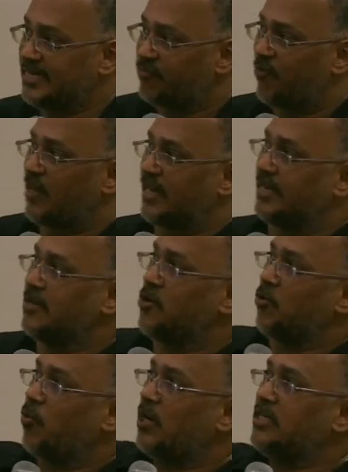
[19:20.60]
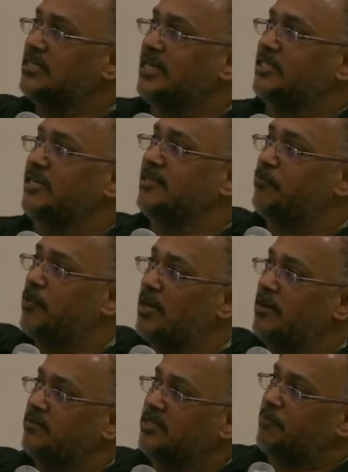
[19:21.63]
define what is actually
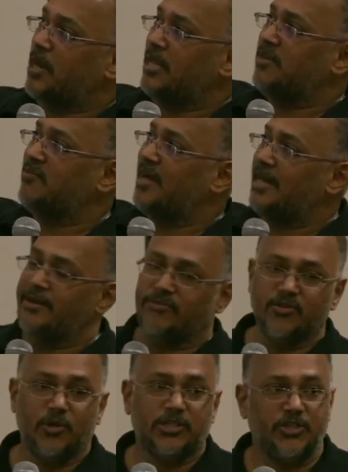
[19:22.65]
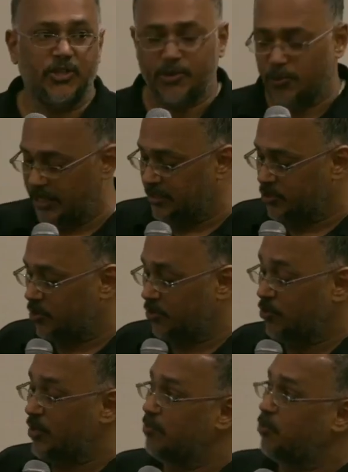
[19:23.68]
the primary value of the work that you're doing, so
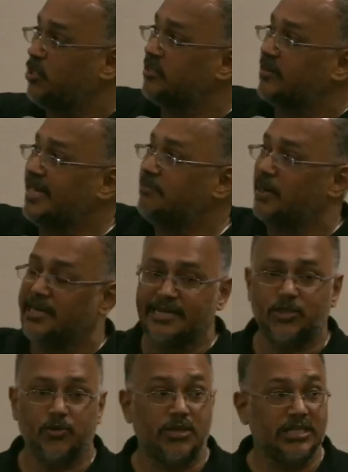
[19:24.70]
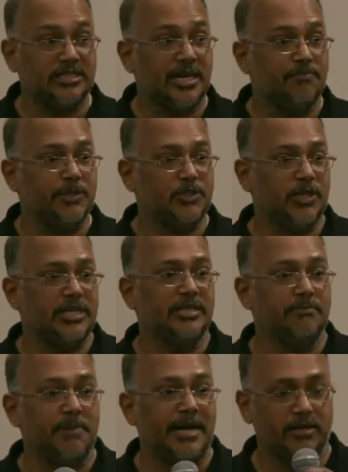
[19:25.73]
you can put in the right bucket so you can start measuring the
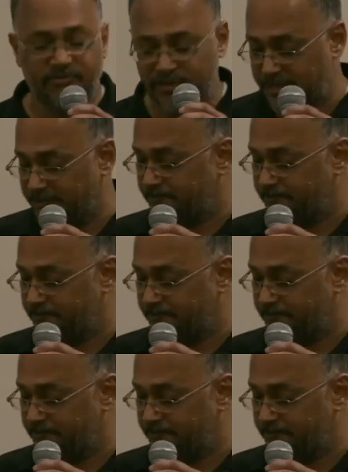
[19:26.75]
impact of that.